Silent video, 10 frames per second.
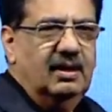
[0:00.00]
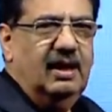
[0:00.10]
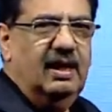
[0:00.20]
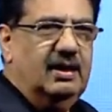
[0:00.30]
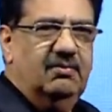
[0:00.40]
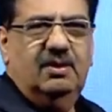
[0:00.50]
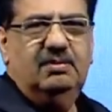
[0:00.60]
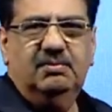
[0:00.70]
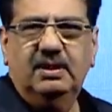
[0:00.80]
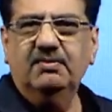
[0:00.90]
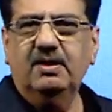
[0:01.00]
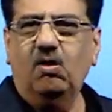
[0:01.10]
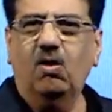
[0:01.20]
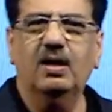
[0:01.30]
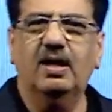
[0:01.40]
And they were
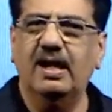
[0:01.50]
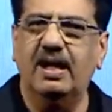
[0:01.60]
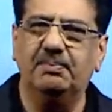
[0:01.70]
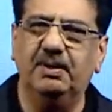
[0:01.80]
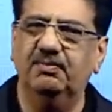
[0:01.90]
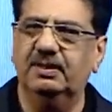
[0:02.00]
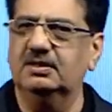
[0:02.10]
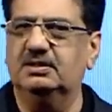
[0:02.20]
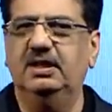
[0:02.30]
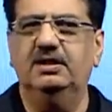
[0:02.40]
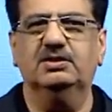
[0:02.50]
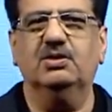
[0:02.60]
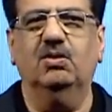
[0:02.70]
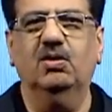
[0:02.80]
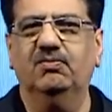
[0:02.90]
all unhappy with the status
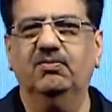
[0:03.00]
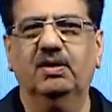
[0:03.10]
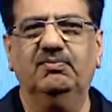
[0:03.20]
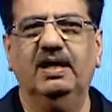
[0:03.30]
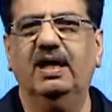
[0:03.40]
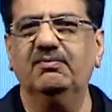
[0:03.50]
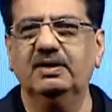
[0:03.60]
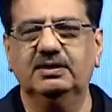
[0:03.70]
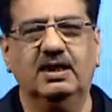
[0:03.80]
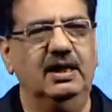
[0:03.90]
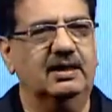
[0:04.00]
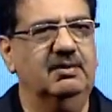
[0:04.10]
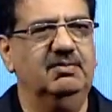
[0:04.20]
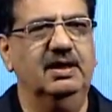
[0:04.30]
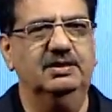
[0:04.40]
quo of what we have
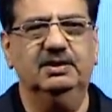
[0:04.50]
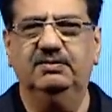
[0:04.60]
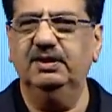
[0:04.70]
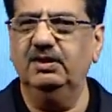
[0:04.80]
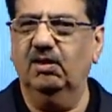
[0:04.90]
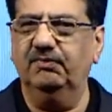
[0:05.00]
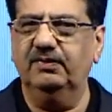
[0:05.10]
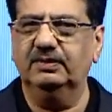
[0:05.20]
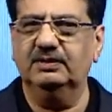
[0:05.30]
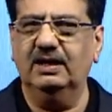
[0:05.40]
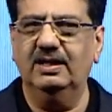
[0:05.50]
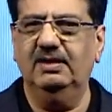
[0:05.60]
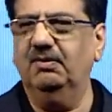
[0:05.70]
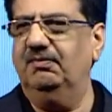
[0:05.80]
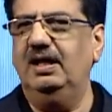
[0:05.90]
collectively achieved in the office. And they
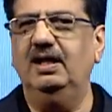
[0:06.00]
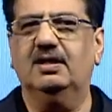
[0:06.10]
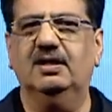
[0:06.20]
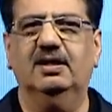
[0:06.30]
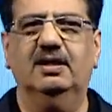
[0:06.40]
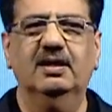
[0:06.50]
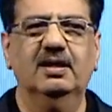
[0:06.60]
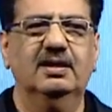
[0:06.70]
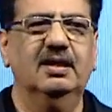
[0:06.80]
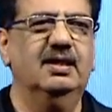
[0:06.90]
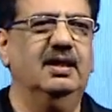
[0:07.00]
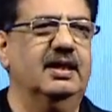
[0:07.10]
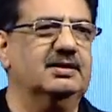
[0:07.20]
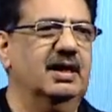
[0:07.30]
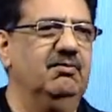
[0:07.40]
were very clear that the
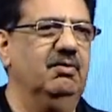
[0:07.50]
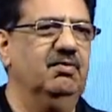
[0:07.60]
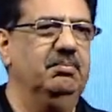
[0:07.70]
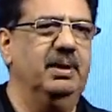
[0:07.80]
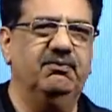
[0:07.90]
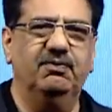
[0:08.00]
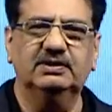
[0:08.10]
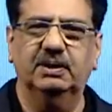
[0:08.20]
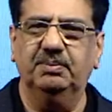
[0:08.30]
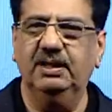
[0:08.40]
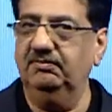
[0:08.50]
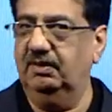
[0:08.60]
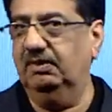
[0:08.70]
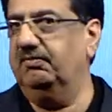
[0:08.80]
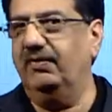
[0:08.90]
next time we will bid for something, we
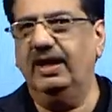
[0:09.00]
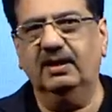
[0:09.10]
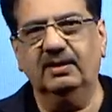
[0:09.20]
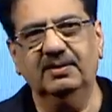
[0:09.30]
will fail.